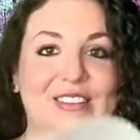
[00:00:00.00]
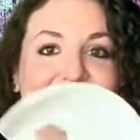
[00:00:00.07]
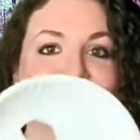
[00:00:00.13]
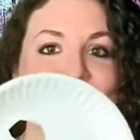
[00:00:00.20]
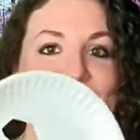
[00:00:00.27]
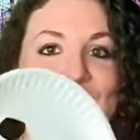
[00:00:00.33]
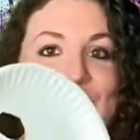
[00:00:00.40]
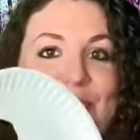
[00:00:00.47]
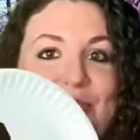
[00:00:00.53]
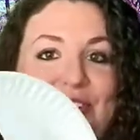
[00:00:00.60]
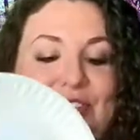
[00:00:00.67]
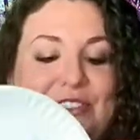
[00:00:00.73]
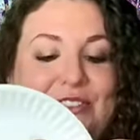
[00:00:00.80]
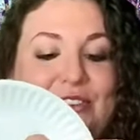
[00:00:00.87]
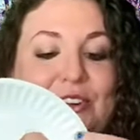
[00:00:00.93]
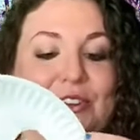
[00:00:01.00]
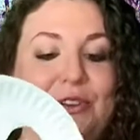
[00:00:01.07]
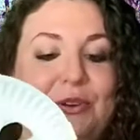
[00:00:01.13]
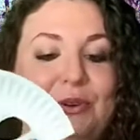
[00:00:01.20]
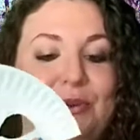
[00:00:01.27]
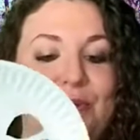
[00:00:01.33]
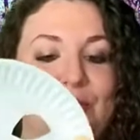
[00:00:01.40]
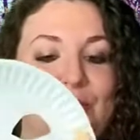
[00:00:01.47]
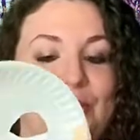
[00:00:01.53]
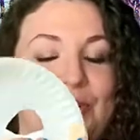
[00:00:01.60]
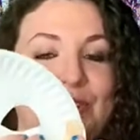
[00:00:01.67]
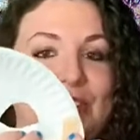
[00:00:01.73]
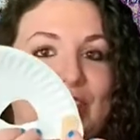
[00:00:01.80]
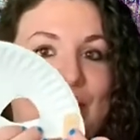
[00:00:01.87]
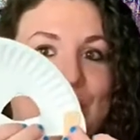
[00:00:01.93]
So you're going to just glue or
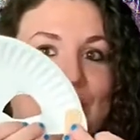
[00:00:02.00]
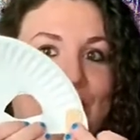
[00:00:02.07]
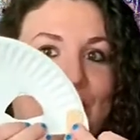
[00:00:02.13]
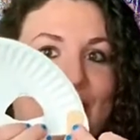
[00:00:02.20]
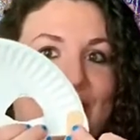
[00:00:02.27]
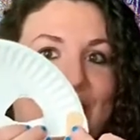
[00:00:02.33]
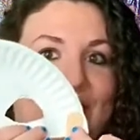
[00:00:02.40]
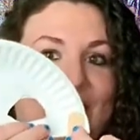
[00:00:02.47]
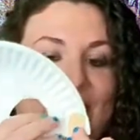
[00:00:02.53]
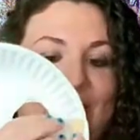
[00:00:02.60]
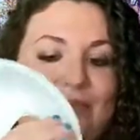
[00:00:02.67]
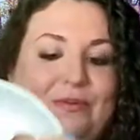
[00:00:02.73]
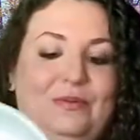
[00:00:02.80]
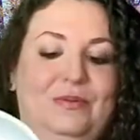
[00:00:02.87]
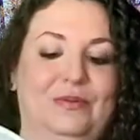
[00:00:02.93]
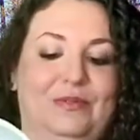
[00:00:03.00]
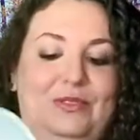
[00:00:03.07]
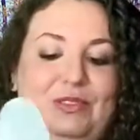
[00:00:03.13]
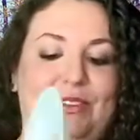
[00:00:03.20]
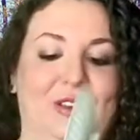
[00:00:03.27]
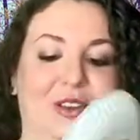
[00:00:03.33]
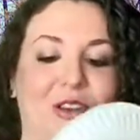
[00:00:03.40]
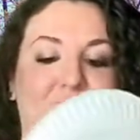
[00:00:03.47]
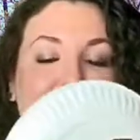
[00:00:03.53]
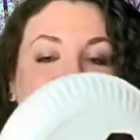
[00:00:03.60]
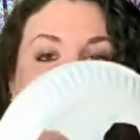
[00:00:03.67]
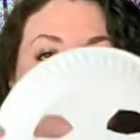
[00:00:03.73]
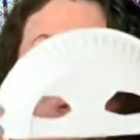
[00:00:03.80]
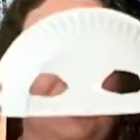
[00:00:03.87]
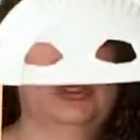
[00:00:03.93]
tape it right there
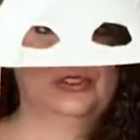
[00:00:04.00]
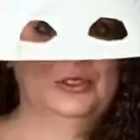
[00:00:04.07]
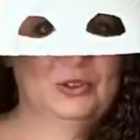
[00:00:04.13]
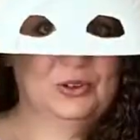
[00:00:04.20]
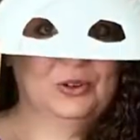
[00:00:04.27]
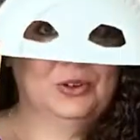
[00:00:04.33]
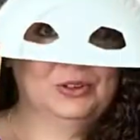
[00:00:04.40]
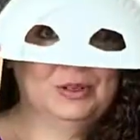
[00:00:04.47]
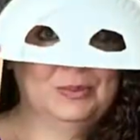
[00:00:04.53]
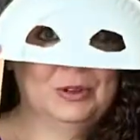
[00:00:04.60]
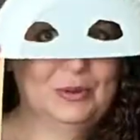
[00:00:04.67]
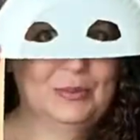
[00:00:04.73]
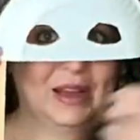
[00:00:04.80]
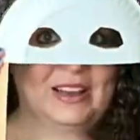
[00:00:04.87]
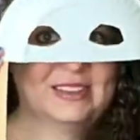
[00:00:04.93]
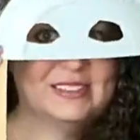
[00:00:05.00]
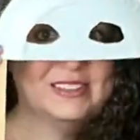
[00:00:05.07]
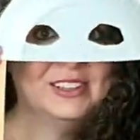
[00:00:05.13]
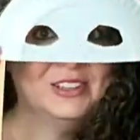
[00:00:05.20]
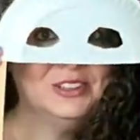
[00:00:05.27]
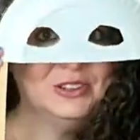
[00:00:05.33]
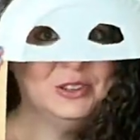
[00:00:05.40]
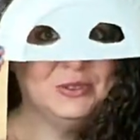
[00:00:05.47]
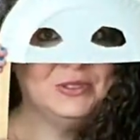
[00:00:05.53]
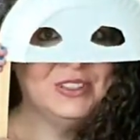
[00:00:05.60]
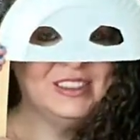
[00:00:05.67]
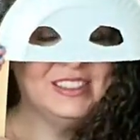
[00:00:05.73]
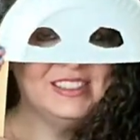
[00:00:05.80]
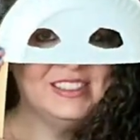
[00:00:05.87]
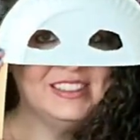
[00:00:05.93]
so that you can hold up your mask
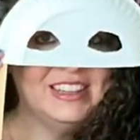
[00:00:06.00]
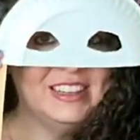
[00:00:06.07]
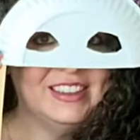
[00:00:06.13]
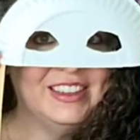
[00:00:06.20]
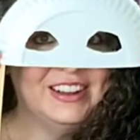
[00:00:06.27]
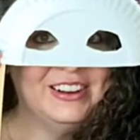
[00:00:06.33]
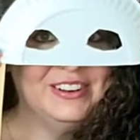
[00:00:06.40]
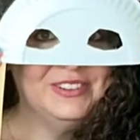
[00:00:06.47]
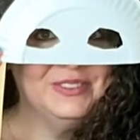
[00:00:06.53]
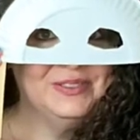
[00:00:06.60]
using the stick there.